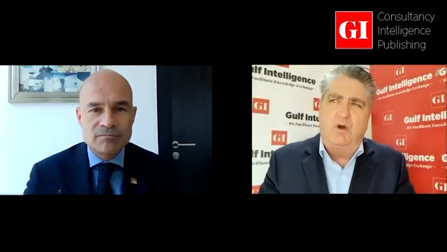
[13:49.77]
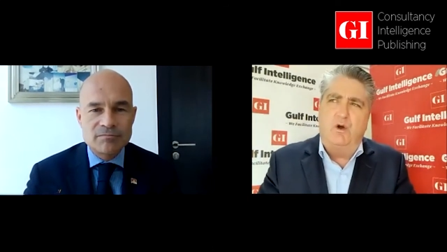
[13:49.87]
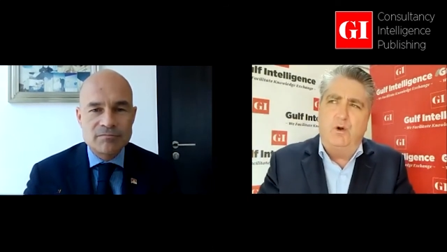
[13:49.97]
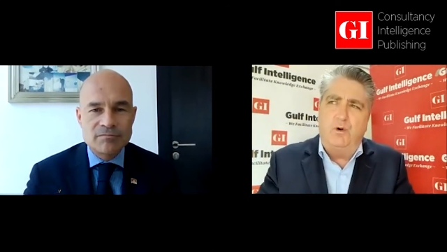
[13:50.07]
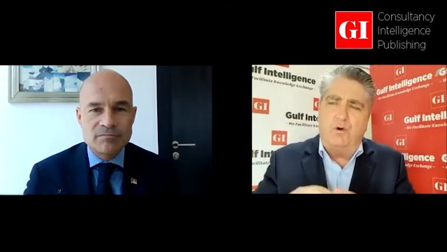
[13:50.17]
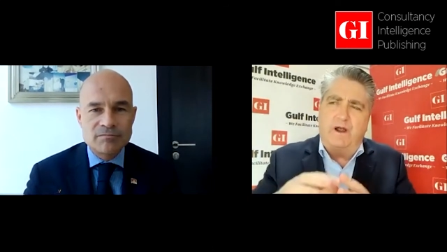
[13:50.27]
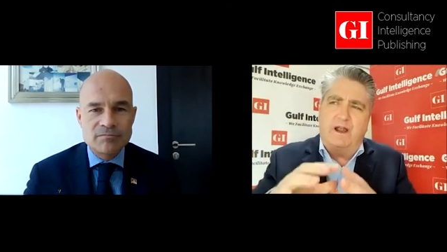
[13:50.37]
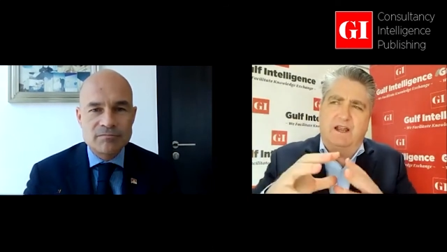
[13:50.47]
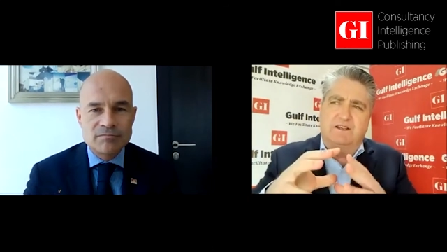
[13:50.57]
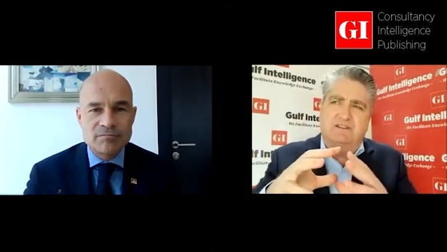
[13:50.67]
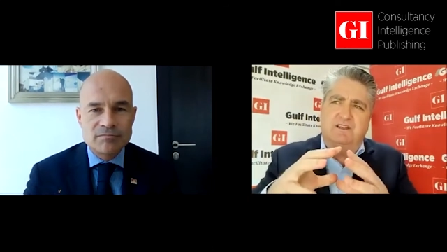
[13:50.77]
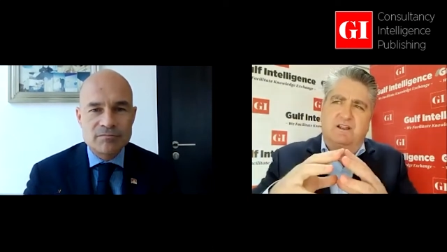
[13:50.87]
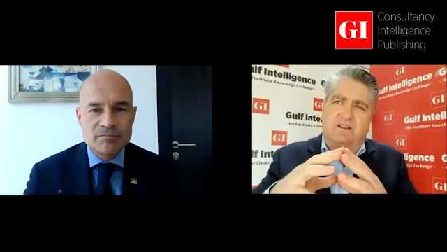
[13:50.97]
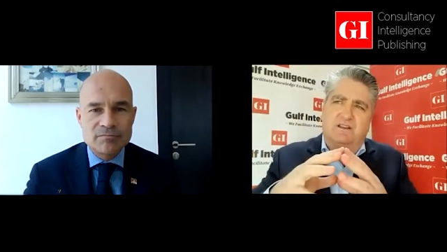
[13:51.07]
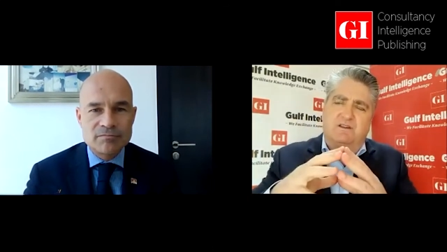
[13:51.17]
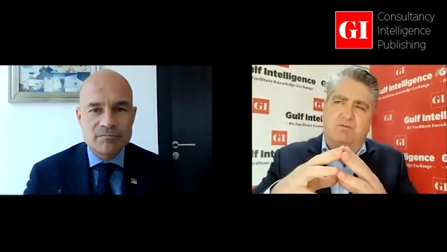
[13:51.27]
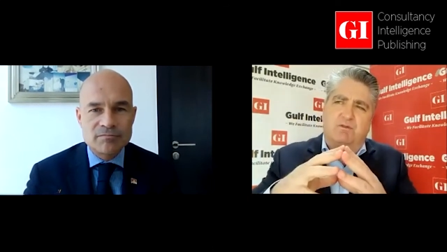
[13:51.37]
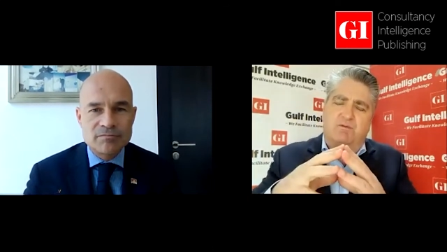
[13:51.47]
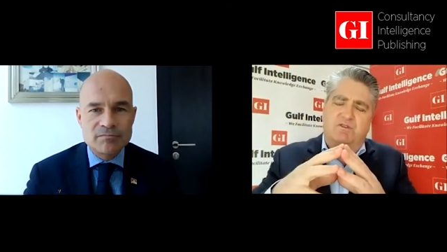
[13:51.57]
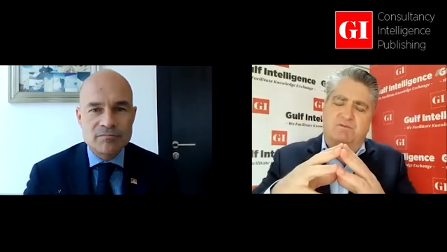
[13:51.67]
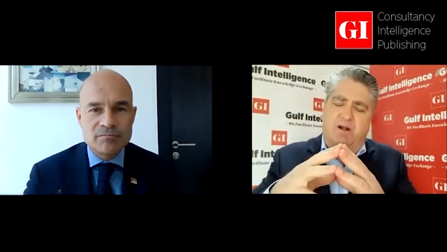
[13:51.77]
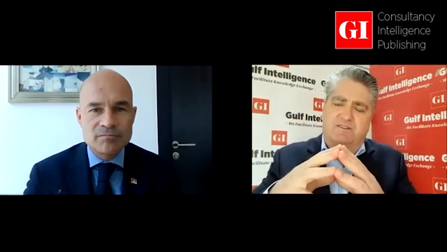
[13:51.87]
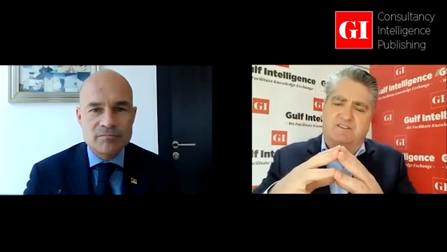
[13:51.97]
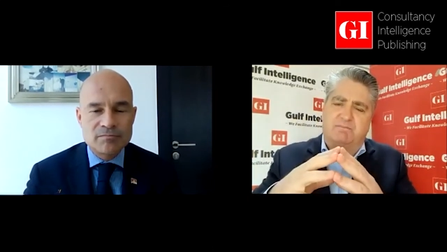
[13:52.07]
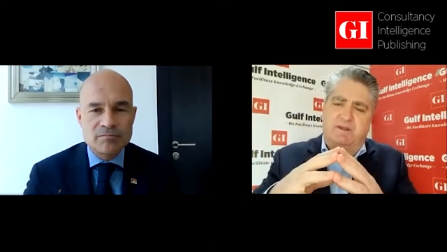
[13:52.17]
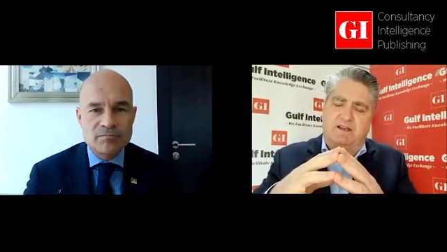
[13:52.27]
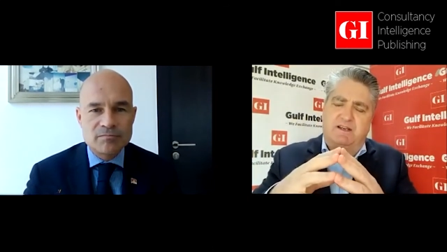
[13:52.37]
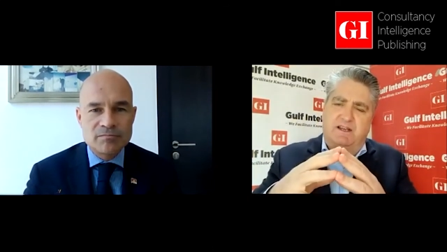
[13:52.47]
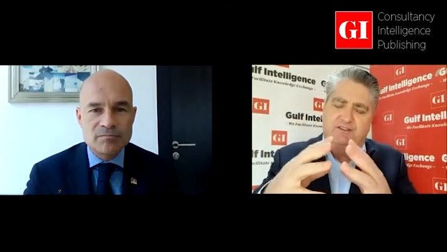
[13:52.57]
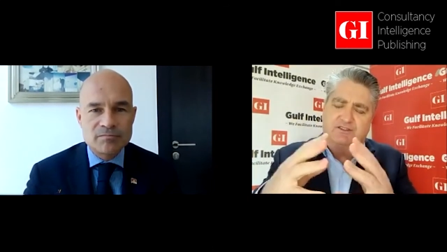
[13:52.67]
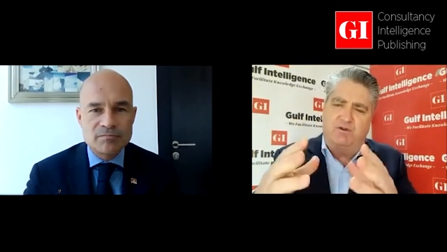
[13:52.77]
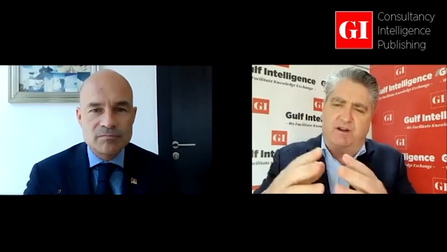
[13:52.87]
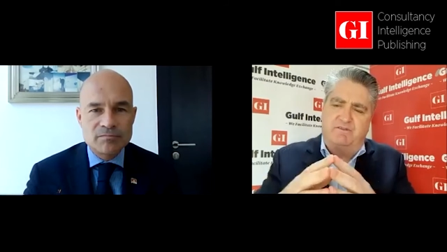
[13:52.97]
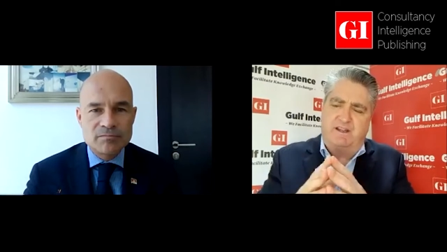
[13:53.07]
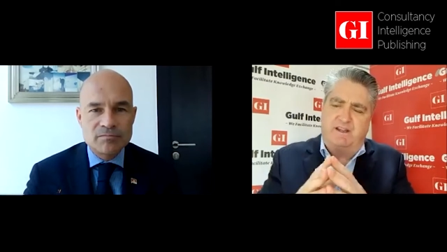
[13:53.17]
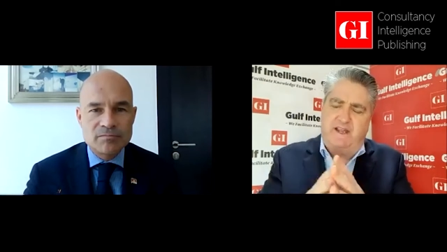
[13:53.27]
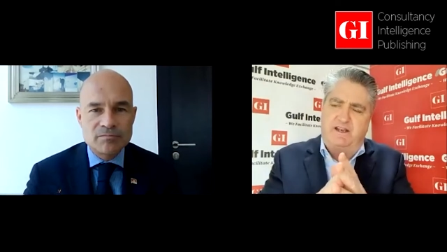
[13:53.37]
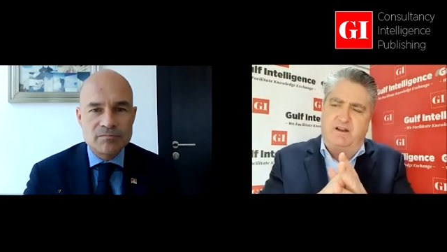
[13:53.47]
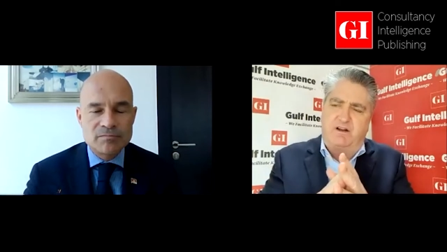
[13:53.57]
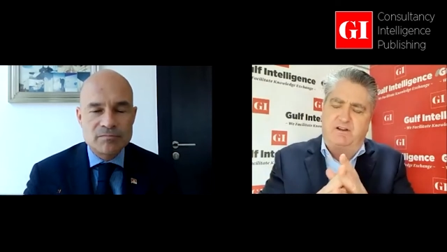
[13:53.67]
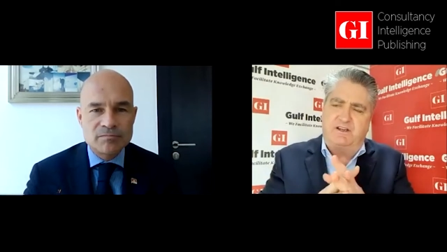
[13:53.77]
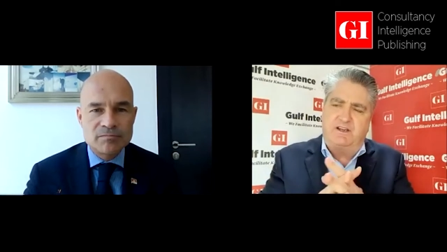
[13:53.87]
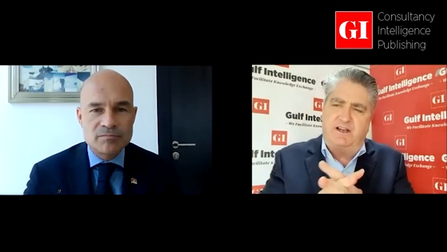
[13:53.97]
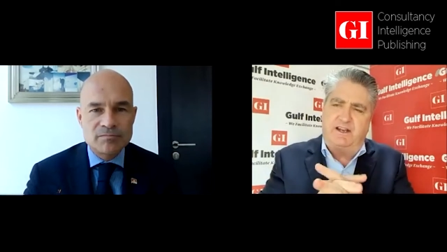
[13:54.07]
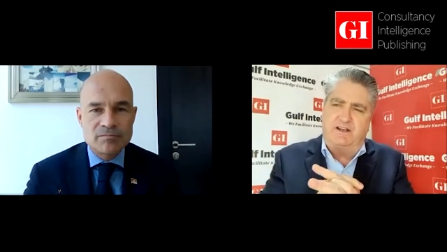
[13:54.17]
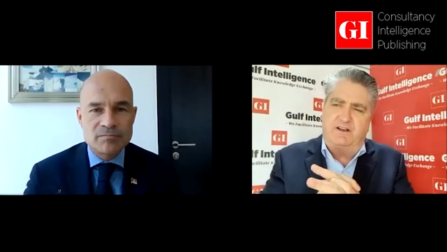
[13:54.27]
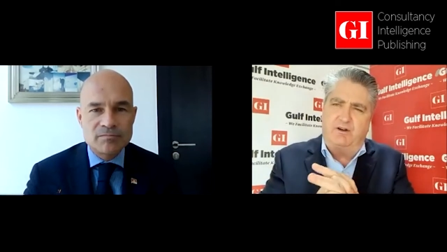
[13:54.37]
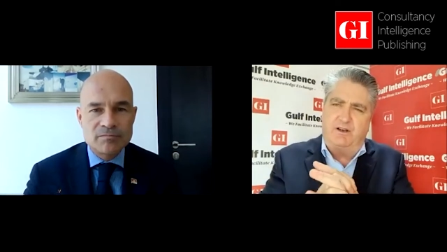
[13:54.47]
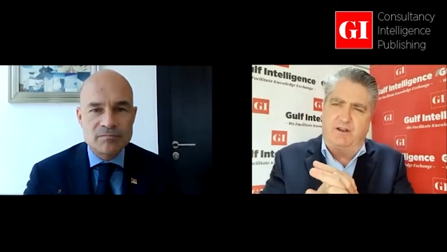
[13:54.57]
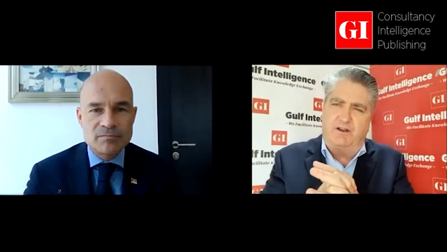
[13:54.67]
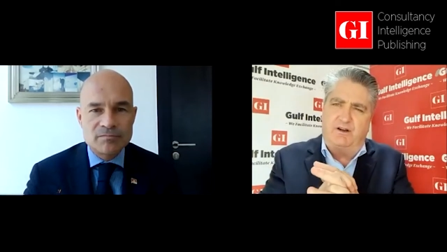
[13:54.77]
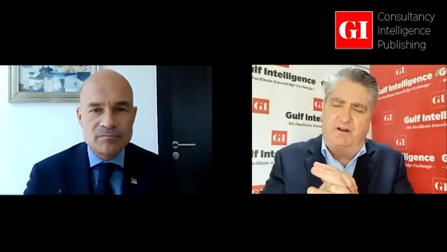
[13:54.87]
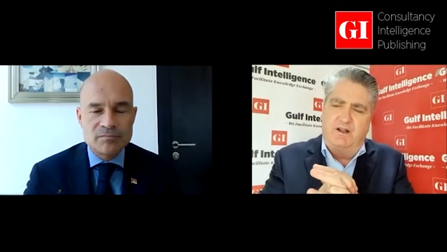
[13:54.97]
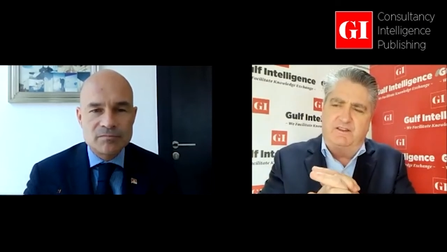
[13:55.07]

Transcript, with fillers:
Speaker 1: Who is the the responsibility, as you advocated articulated earlier,